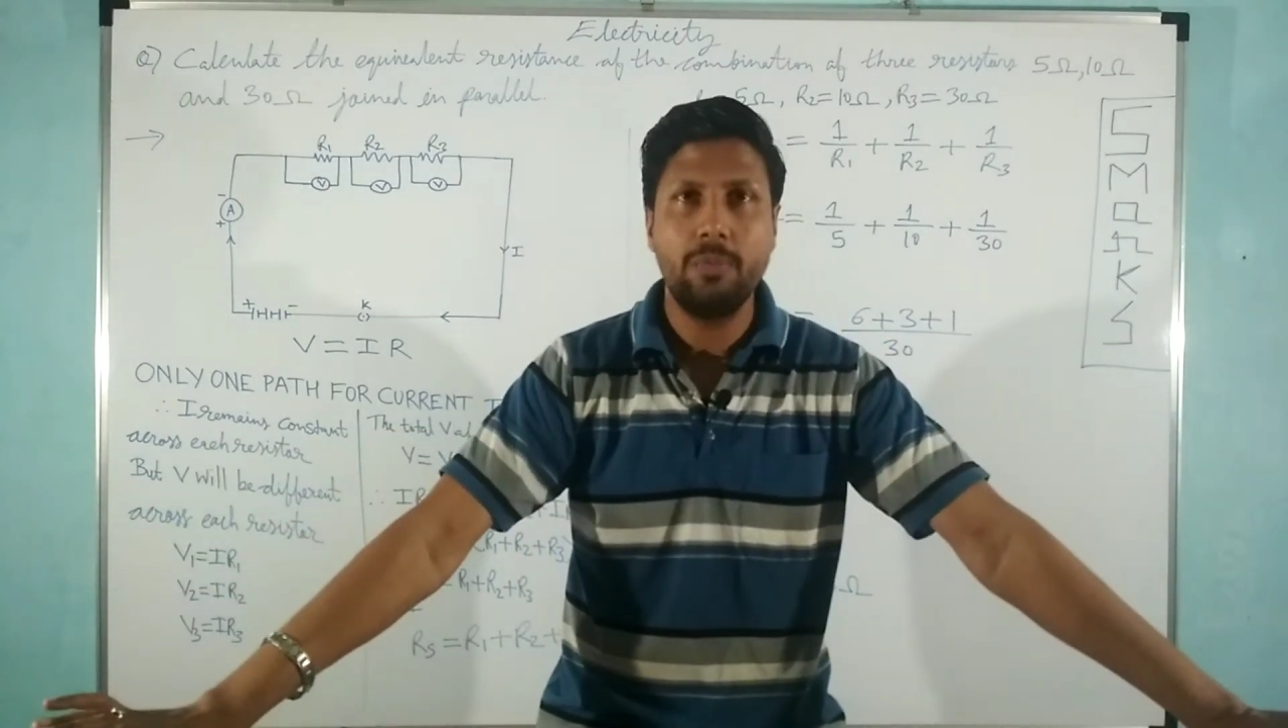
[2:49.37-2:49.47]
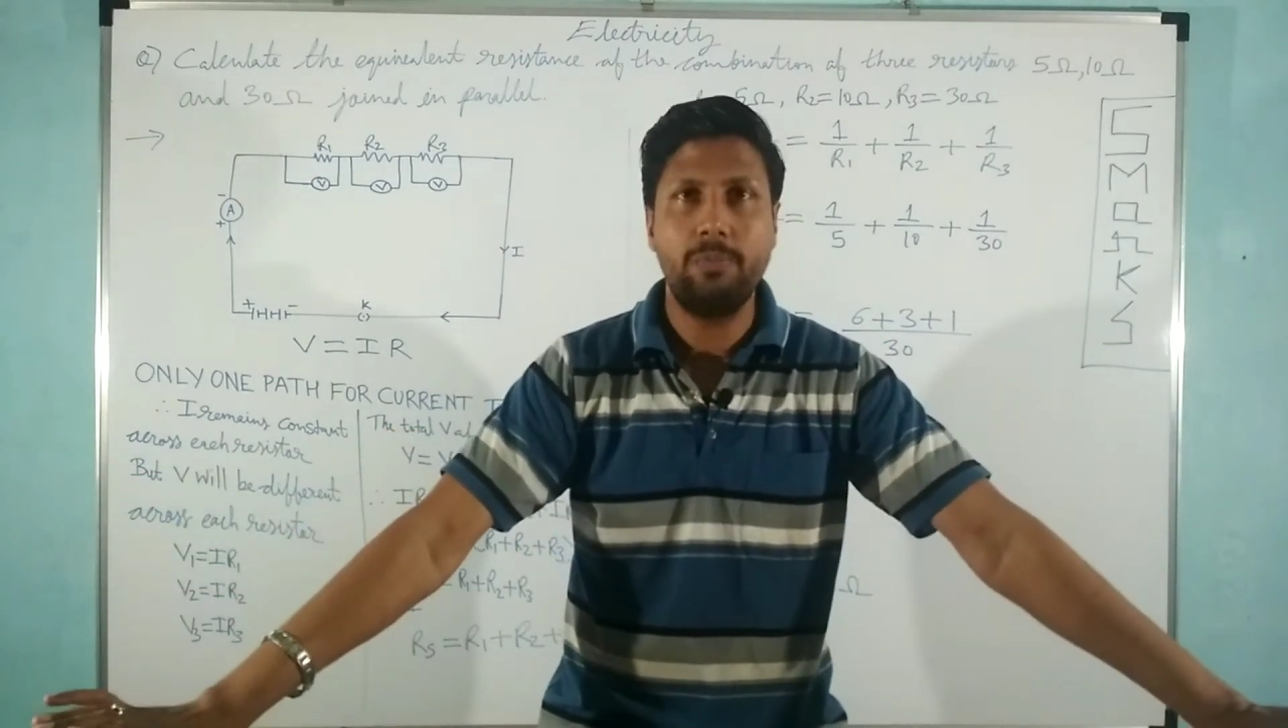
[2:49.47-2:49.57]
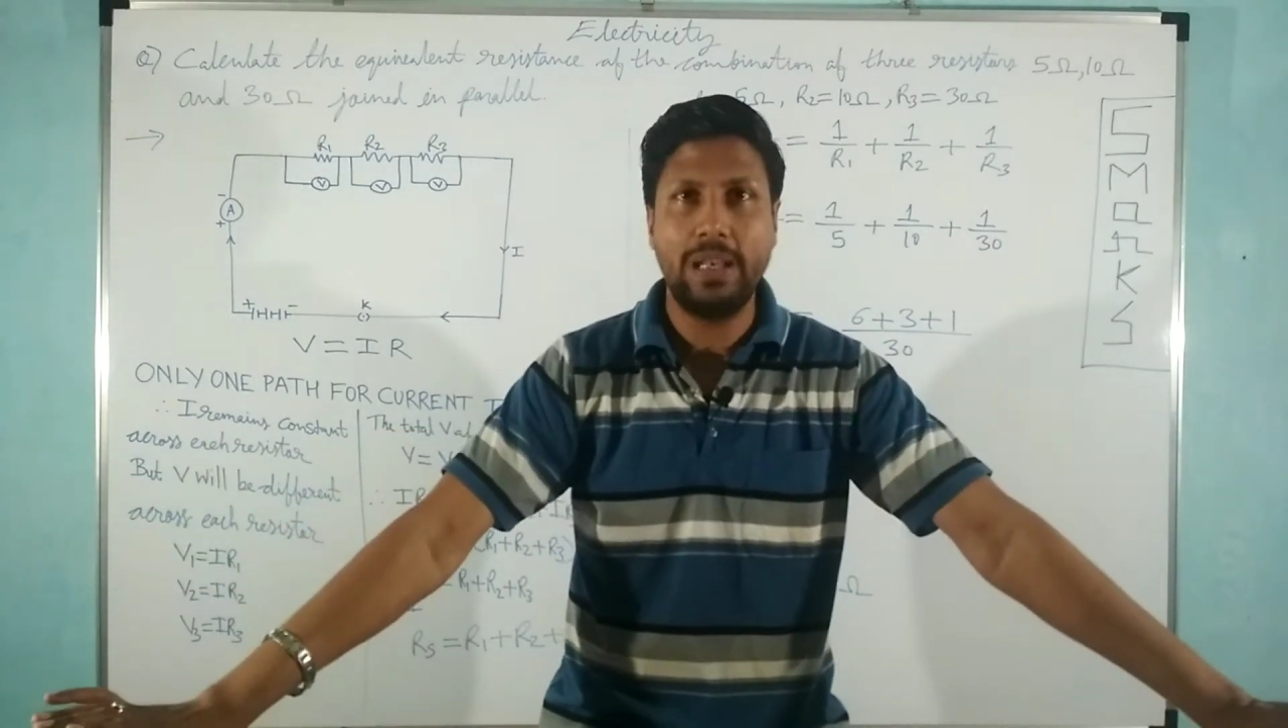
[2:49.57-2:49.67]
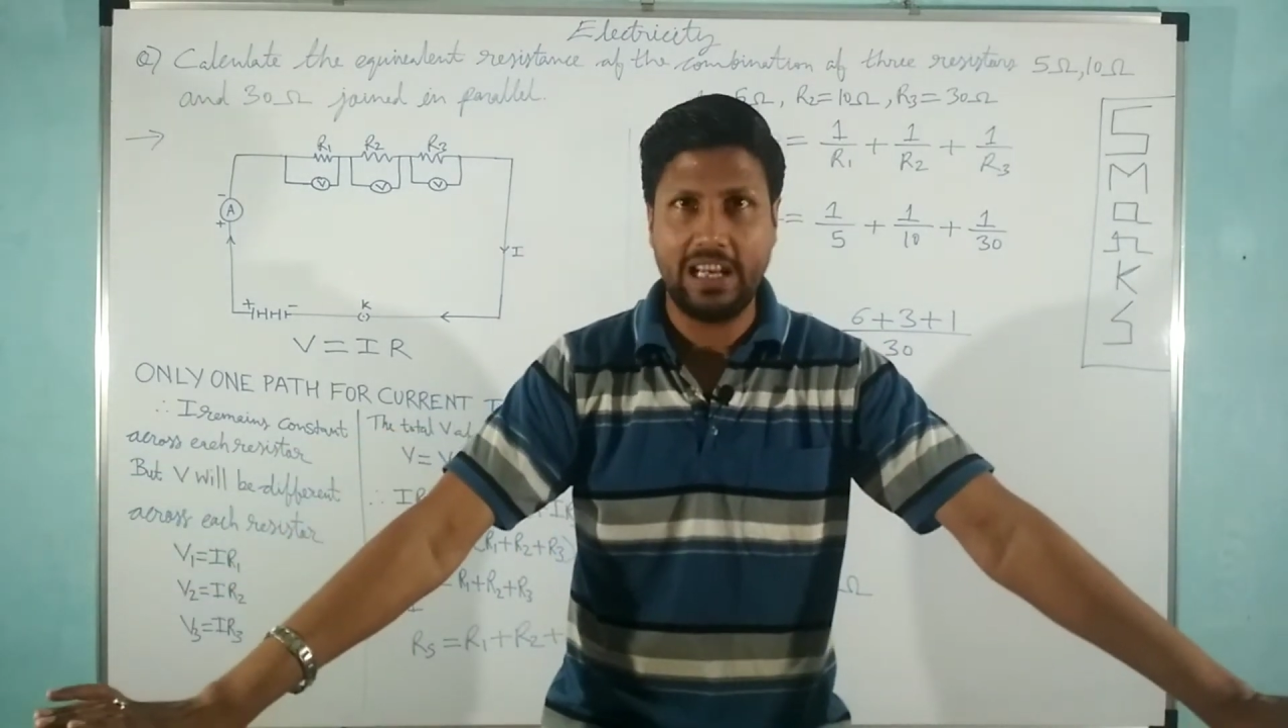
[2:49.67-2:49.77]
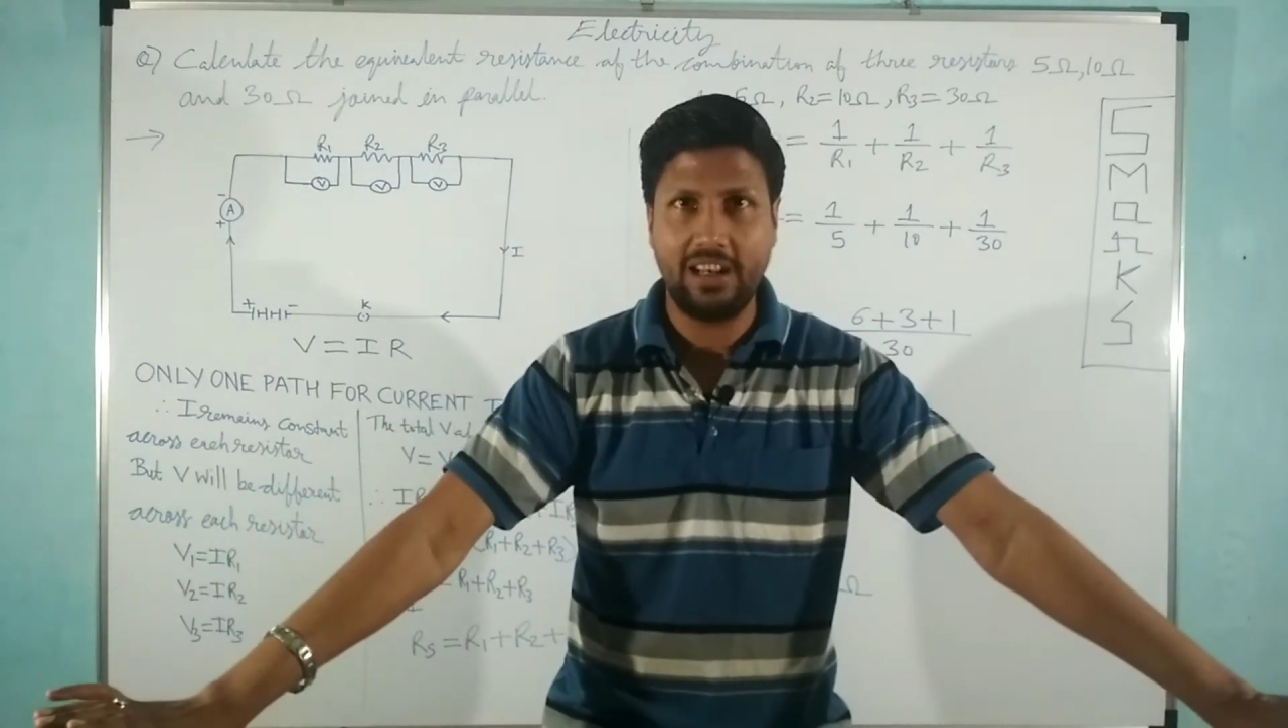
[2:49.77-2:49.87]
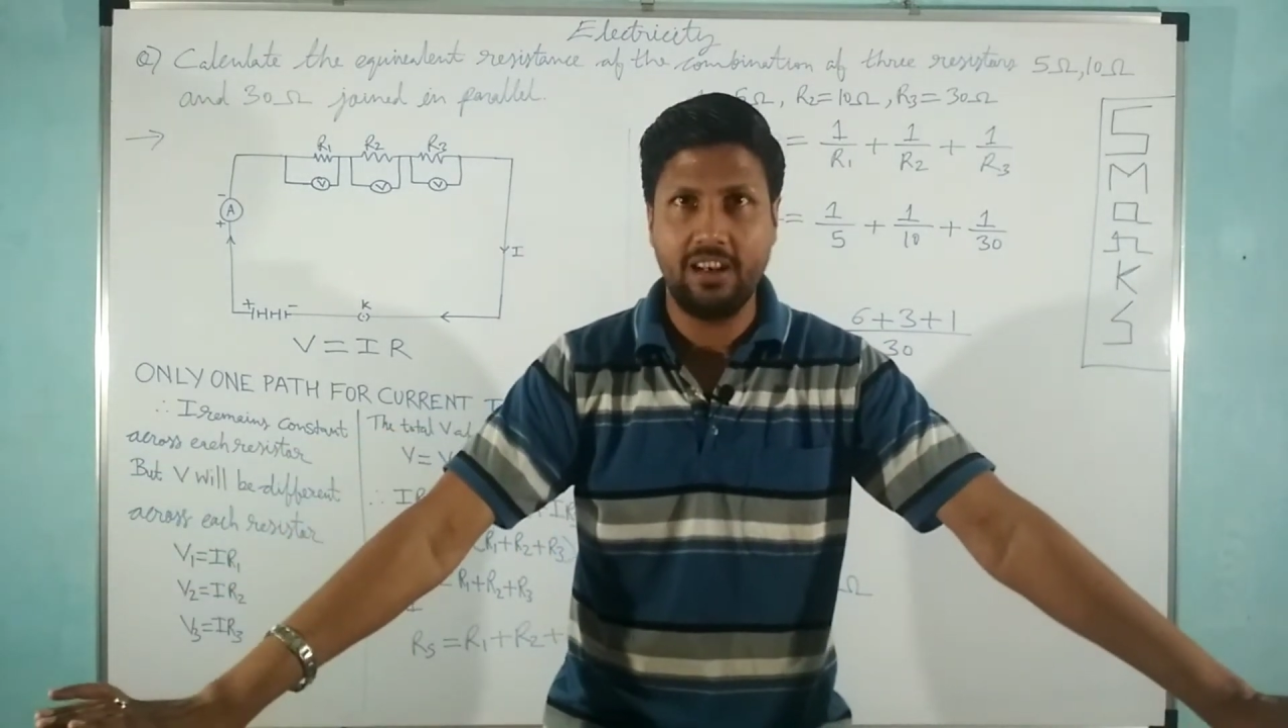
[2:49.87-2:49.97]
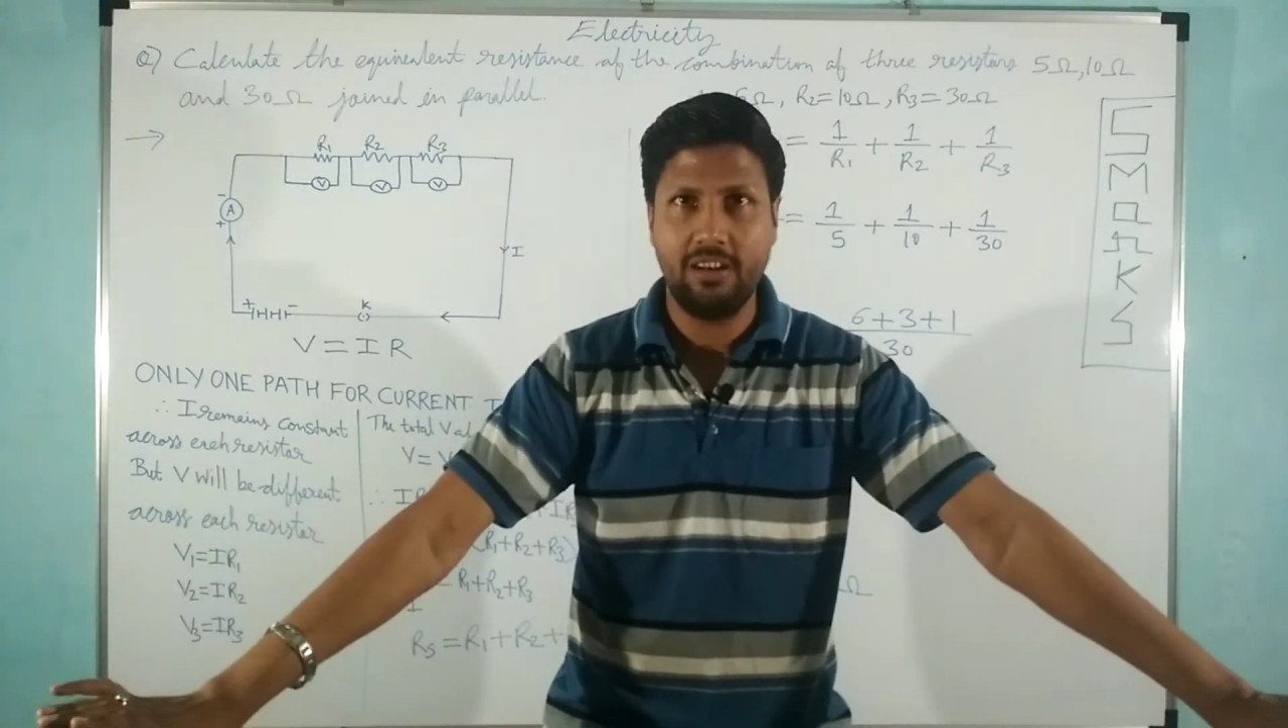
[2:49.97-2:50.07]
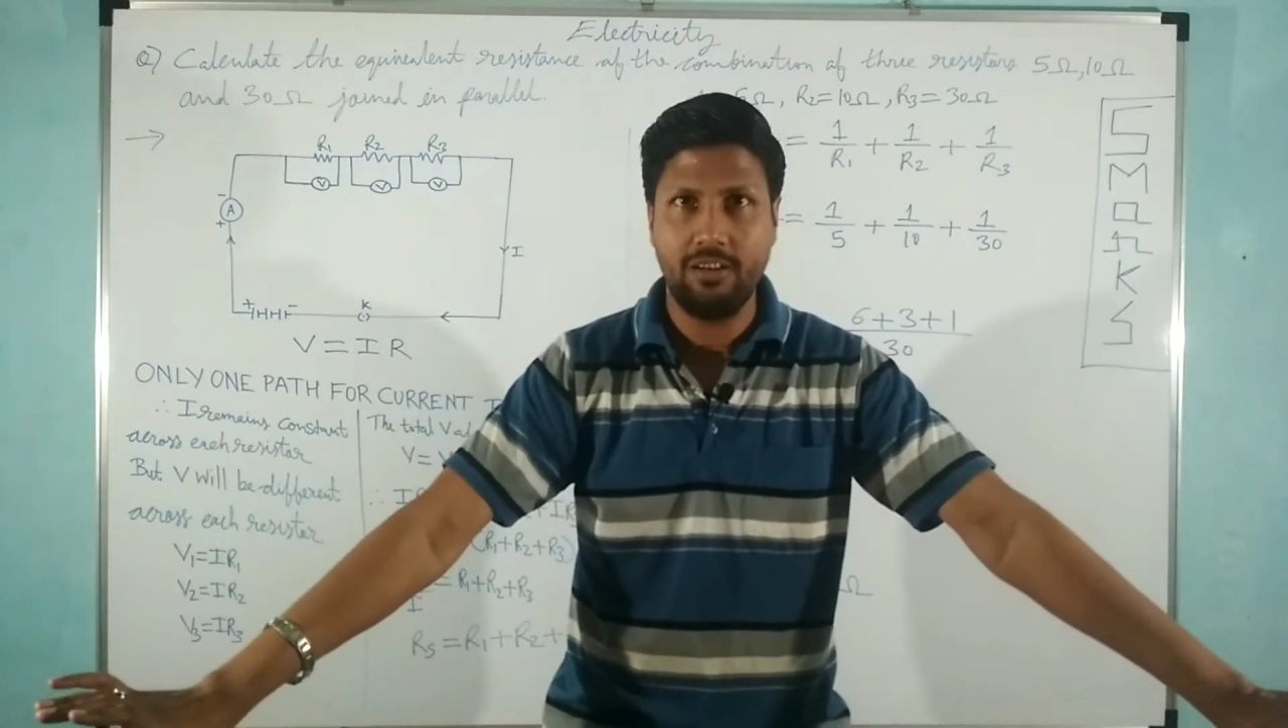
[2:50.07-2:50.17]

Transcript: plane,